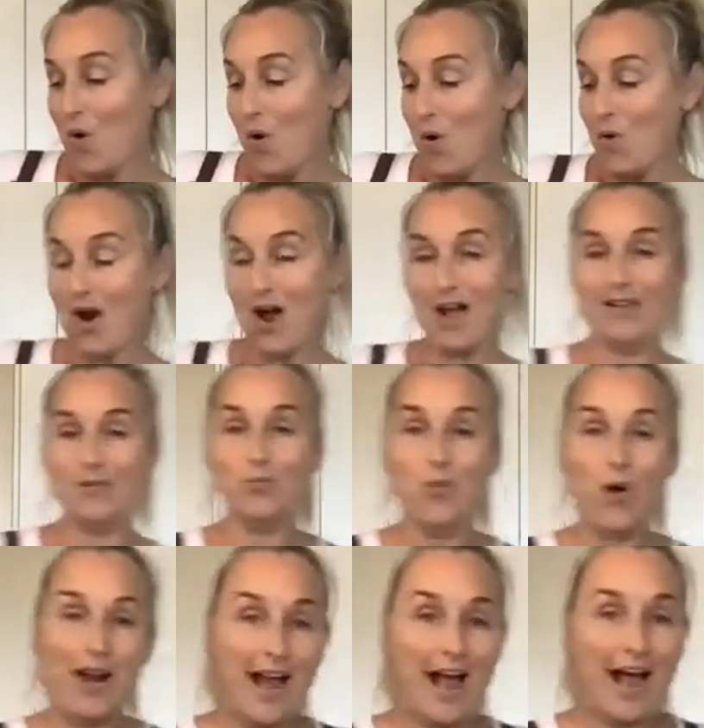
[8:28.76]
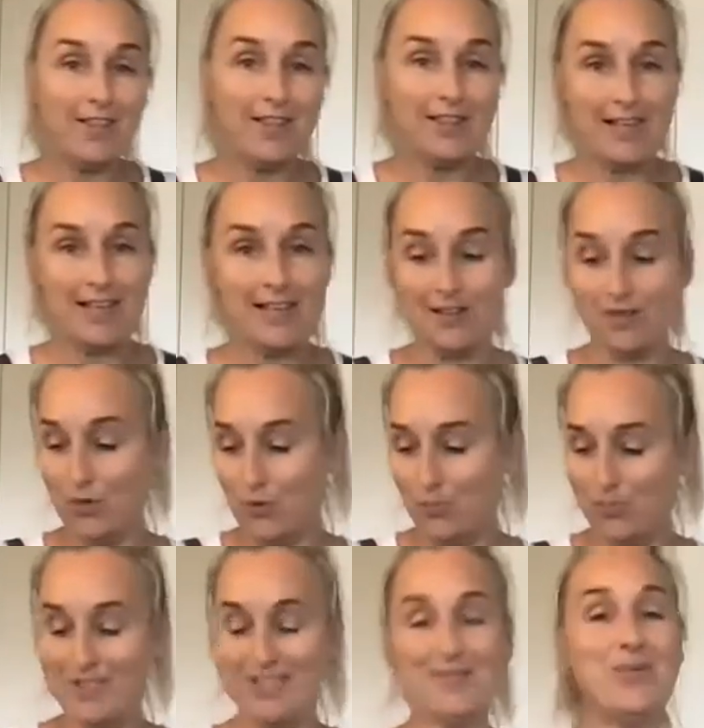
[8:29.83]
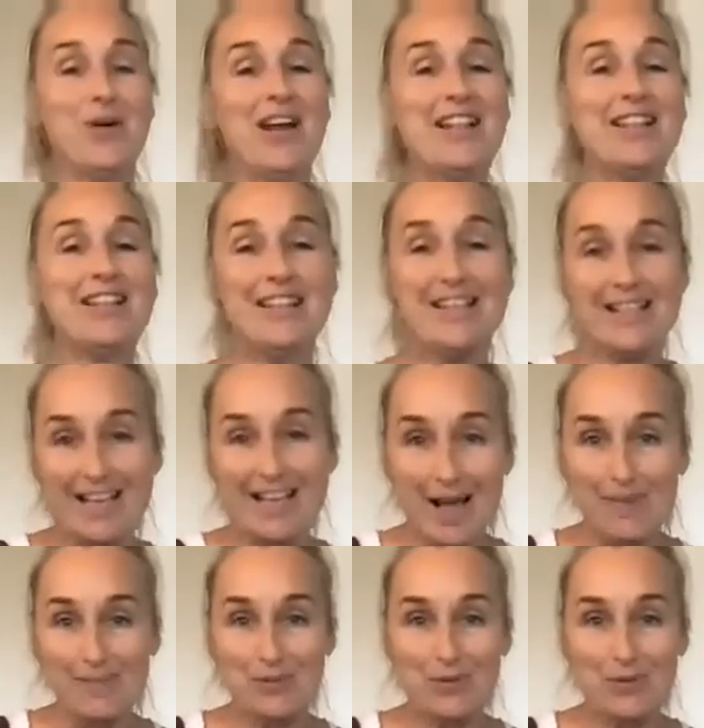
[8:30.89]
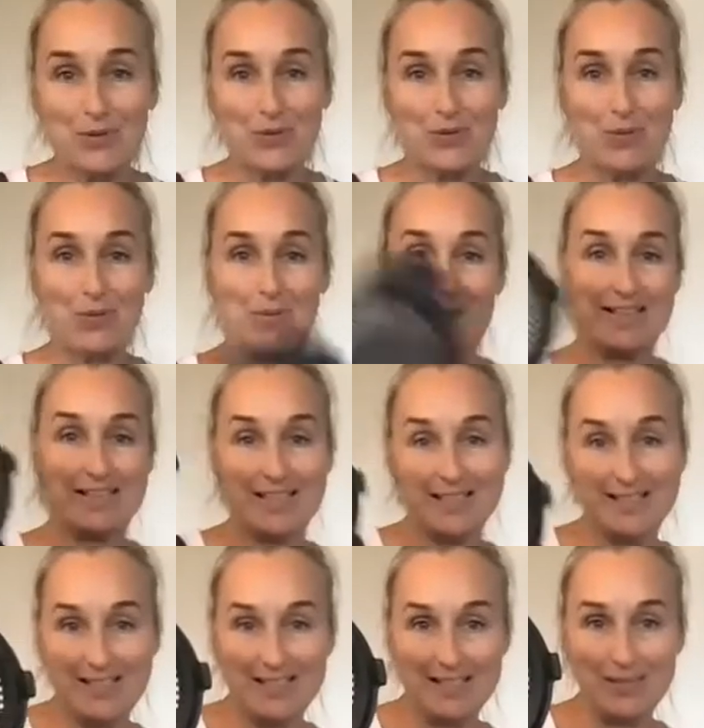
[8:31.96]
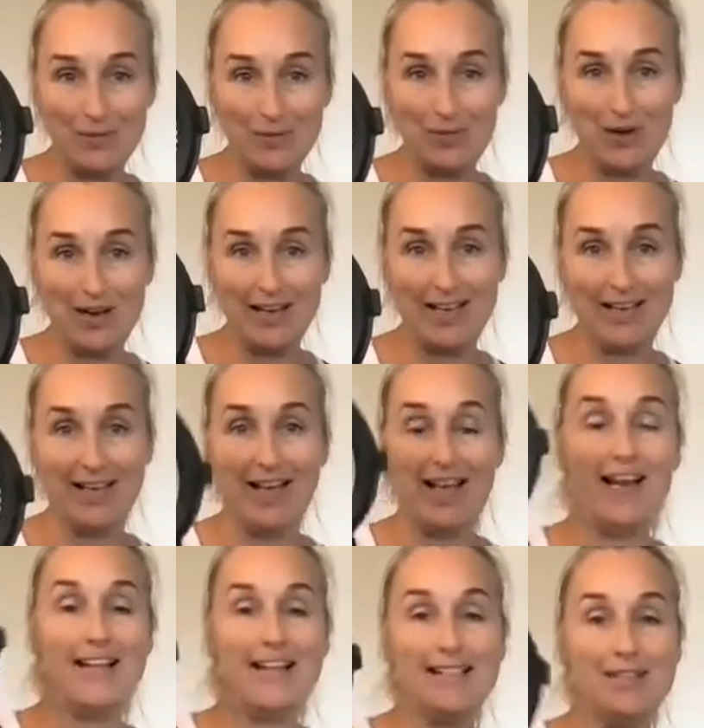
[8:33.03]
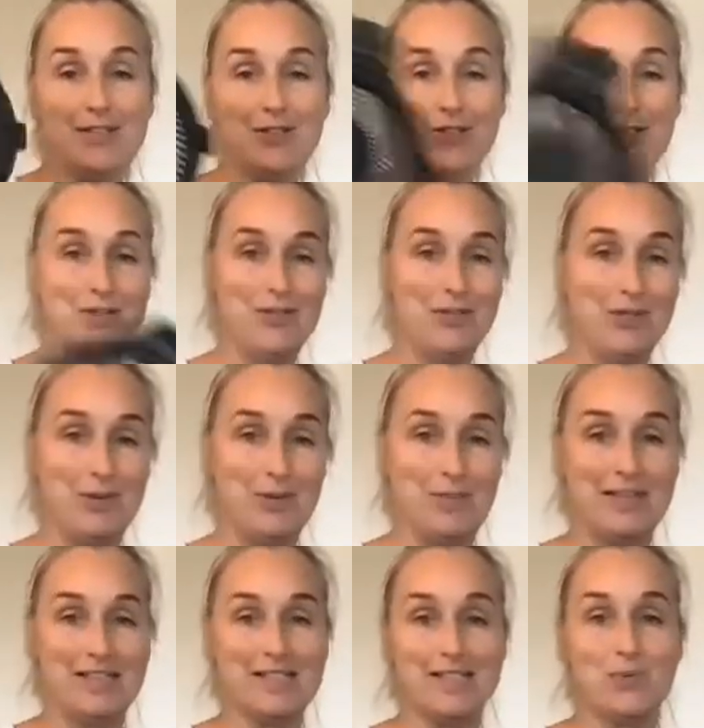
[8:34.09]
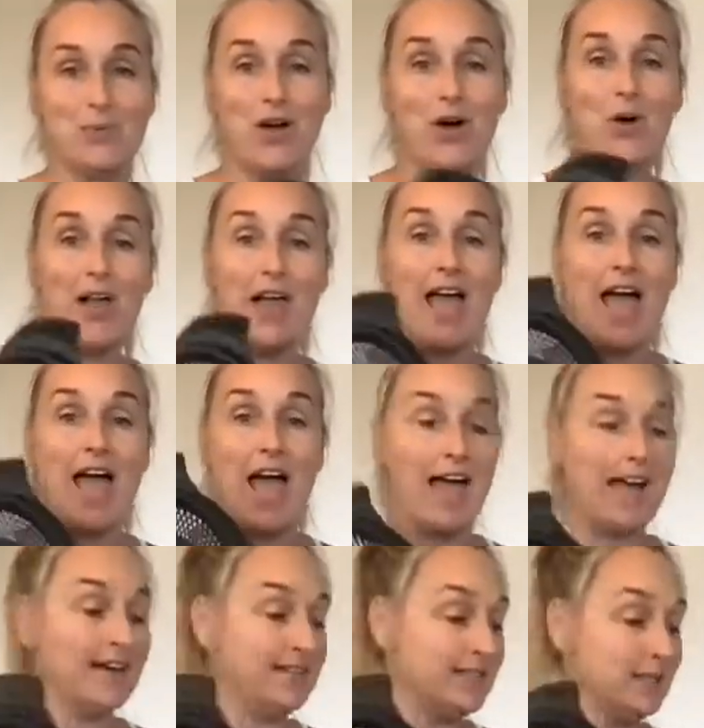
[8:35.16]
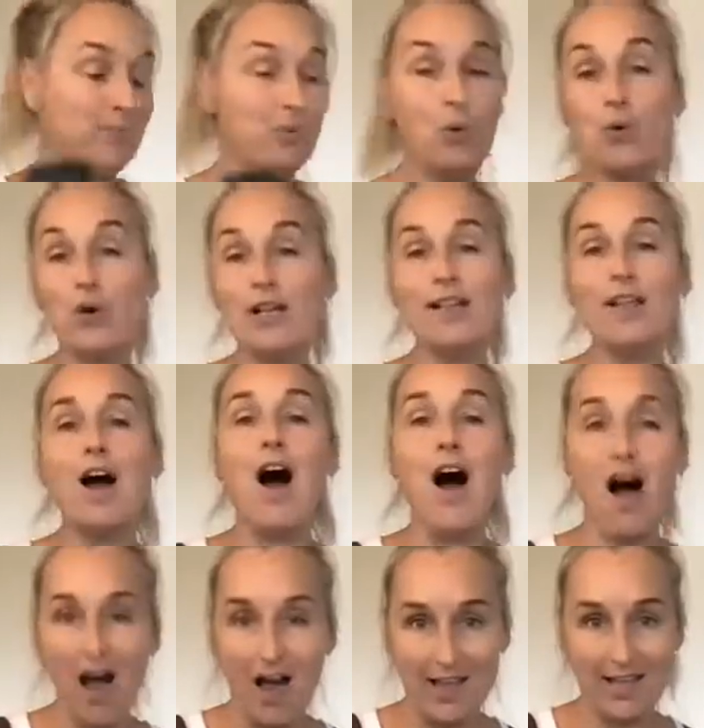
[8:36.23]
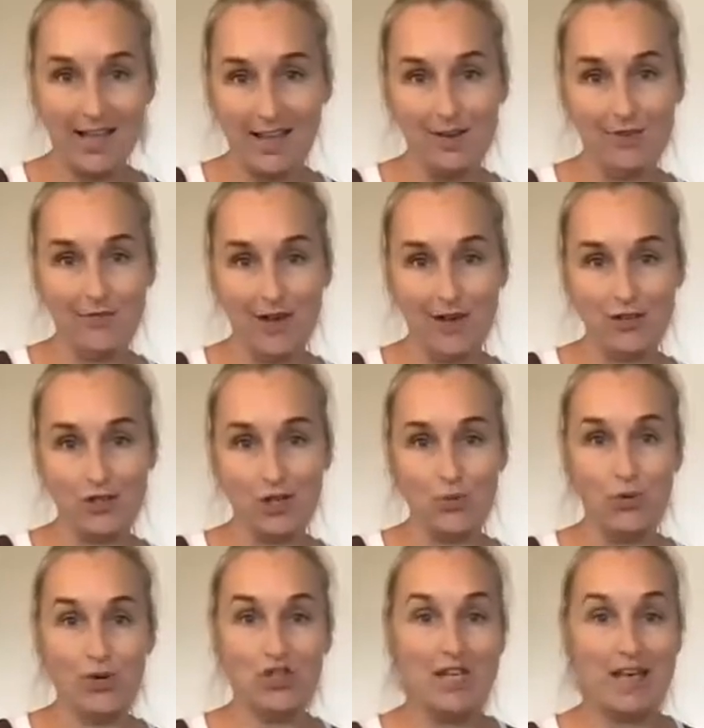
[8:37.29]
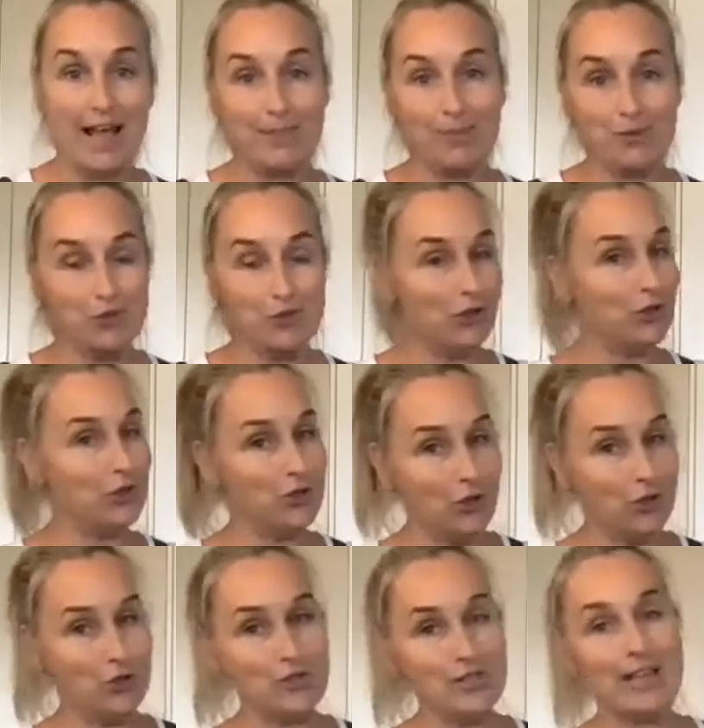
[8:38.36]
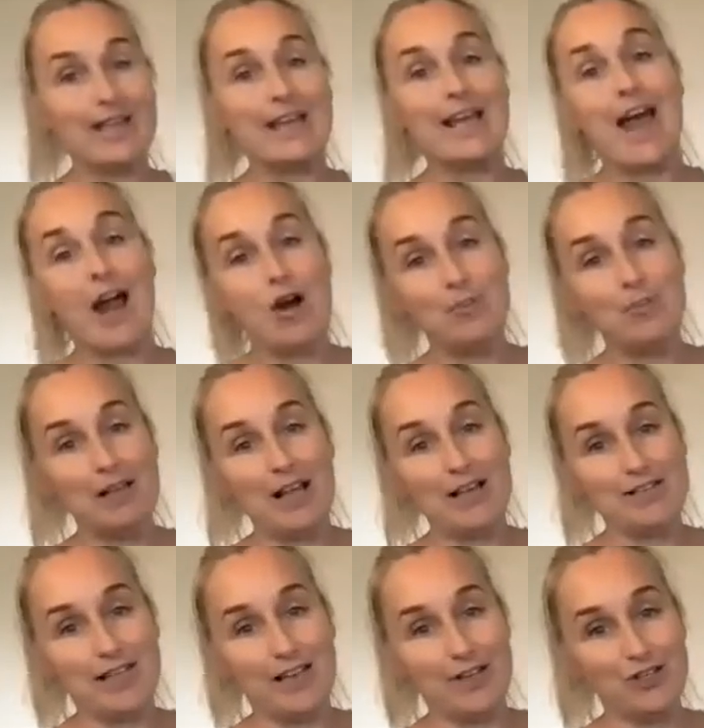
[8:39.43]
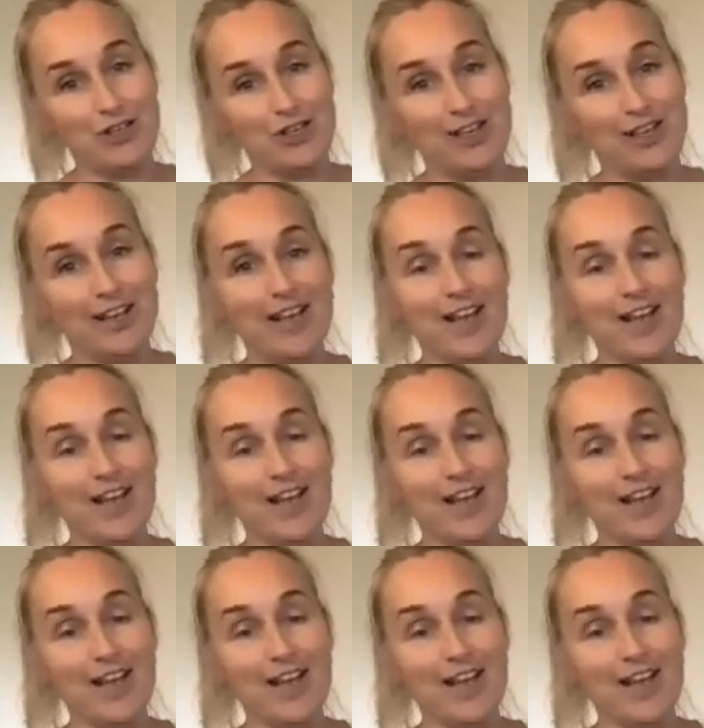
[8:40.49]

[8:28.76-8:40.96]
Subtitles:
All right, one other thing that comes with your Thermomix is this little one here. And now this is new to Thermomix as well, and it's supporting the high heat function, which enables you to use that caramelization.